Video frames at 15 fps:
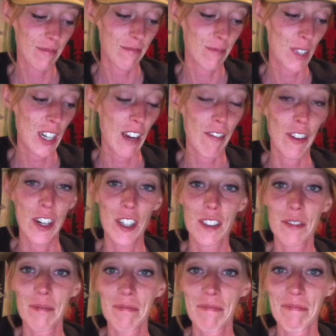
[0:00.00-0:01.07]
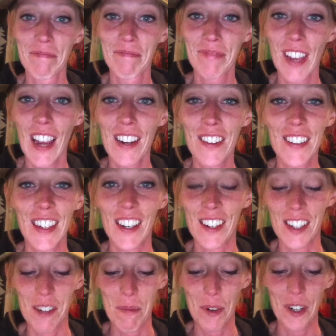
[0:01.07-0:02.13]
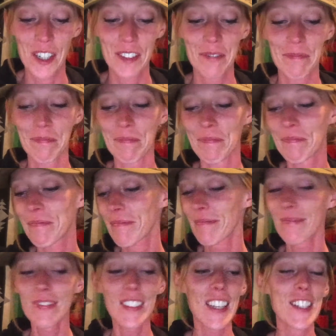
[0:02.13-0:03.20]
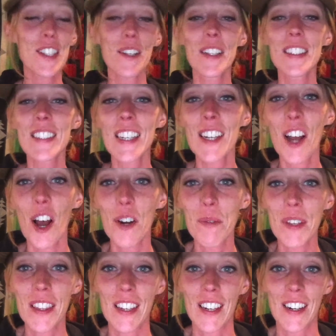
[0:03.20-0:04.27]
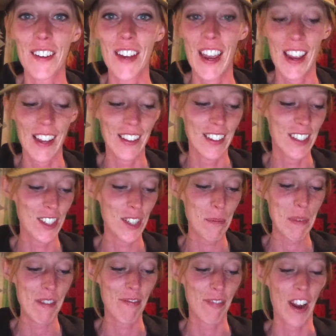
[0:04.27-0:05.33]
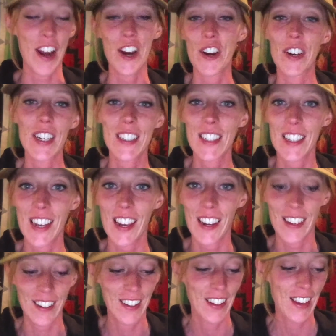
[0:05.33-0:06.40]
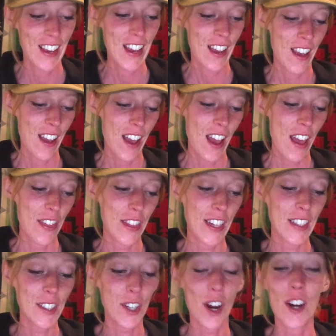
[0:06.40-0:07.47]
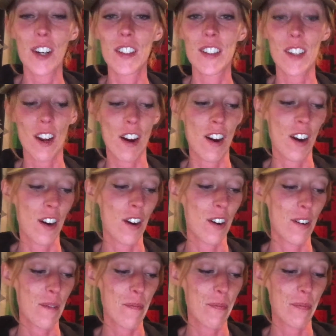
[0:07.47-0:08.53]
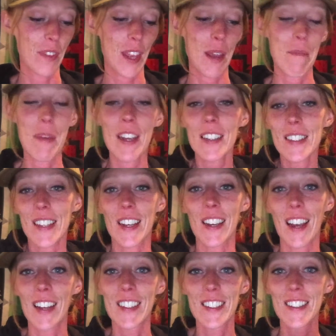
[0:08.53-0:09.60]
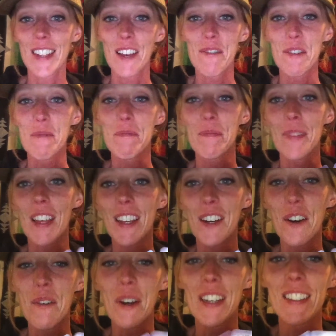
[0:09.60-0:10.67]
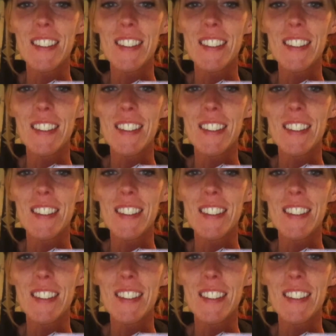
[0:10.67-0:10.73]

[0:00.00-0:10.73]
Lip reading: whatever. I don't care anymore. So let's get on with it, okay? Let's just be fiery today. These cards are amazing. I just love them, like always.